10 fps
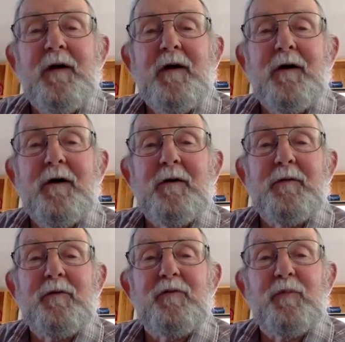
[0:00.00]

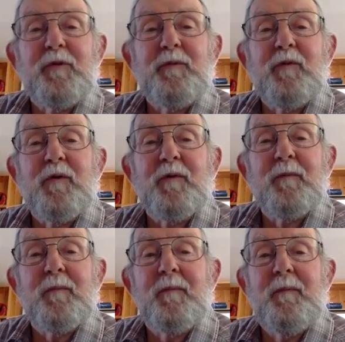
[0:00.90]
The Supreme Court
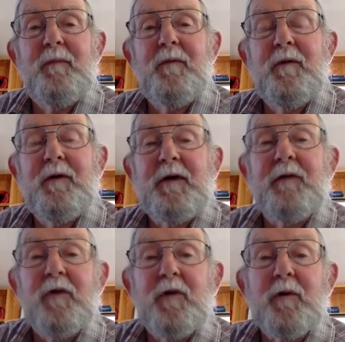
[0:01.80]
and
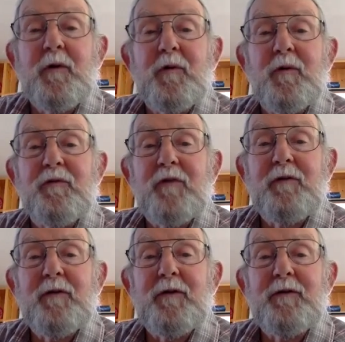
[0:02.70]
the lower courts, I
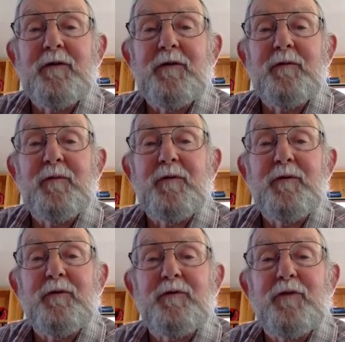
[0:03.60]
thought, did a really
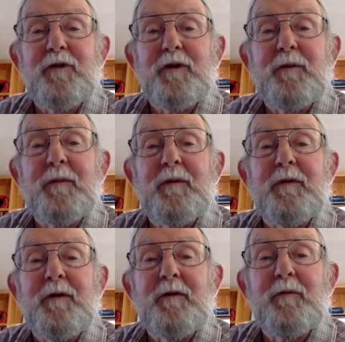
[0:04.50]
good job.
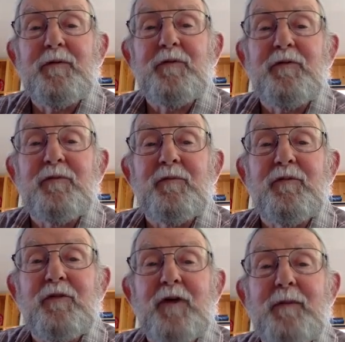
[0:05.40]
And I would just
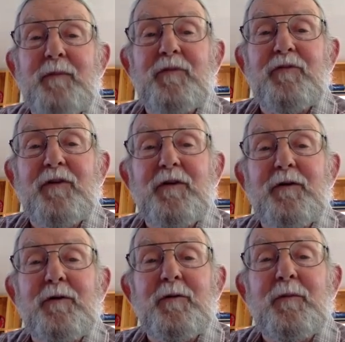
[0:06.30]
stop to say
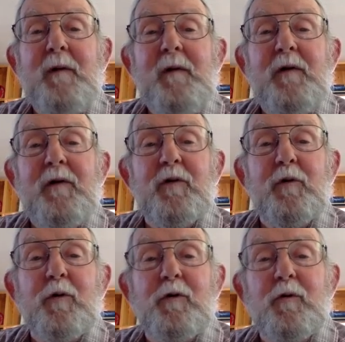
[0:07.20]
the
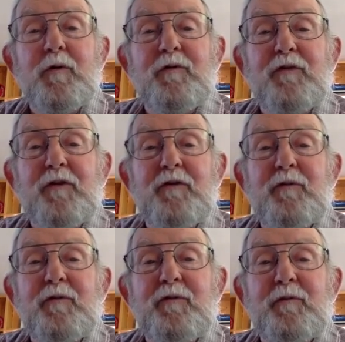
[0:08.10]
lower court judge
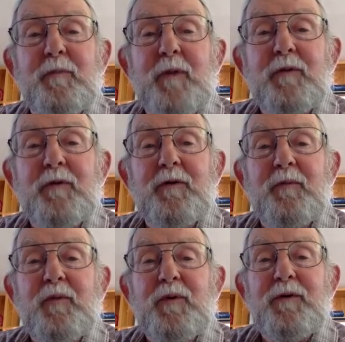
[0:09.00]
was a Republican
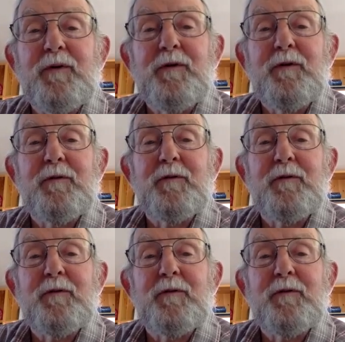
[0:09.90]
appointee.